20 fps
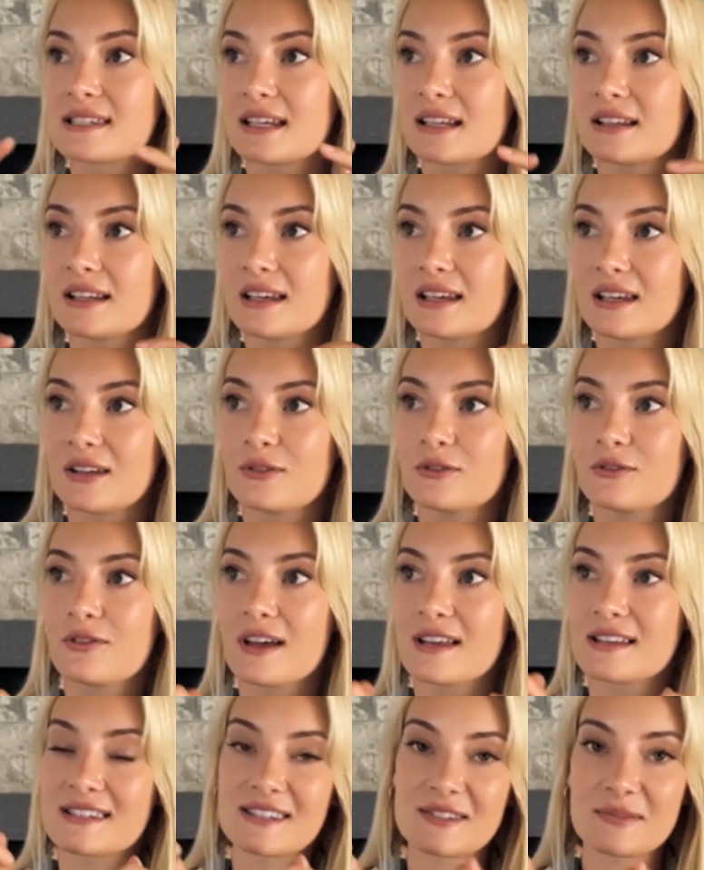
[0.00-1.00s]
say like
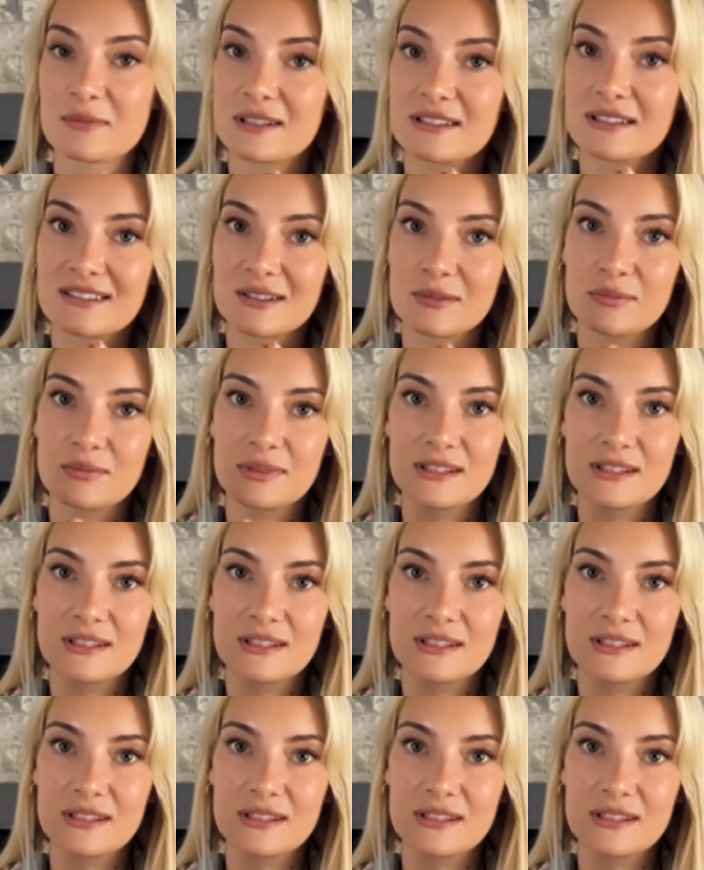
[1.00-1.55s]
investment in